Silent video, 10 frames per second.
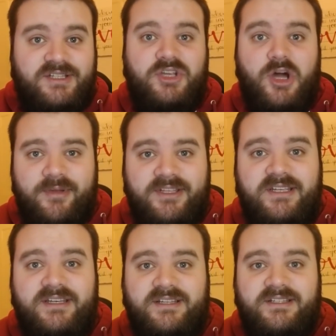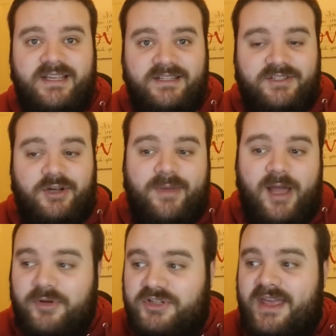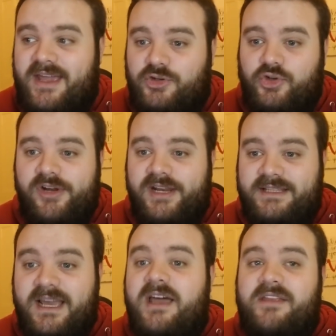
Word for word: has commented, has, has told me how much they enjoyed it.